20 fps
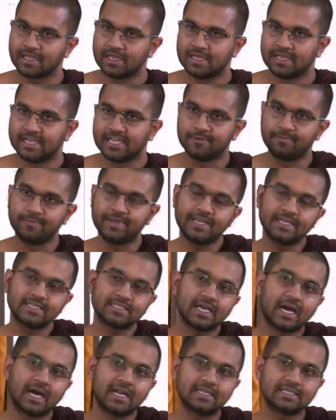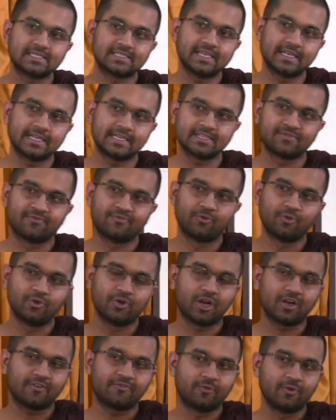It means not
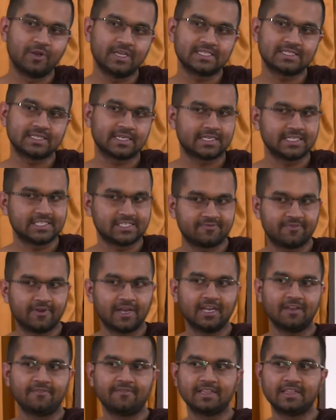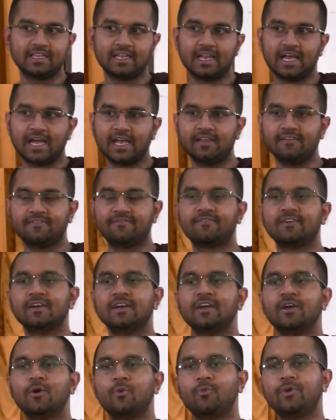fully satisfied with the life
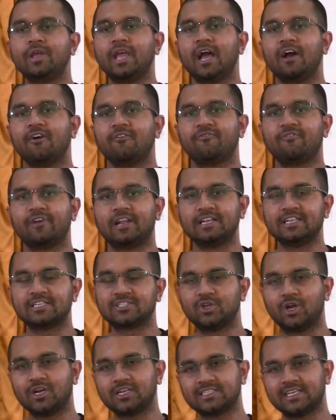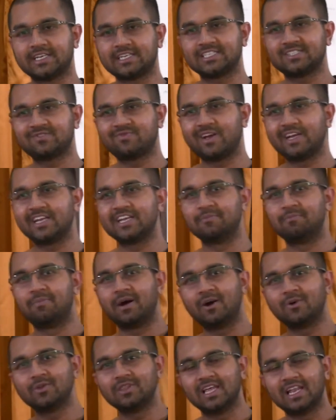we have fed. It's not satisfied
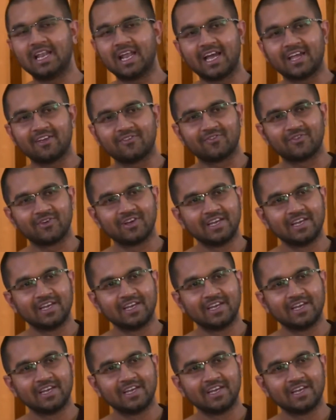about the life.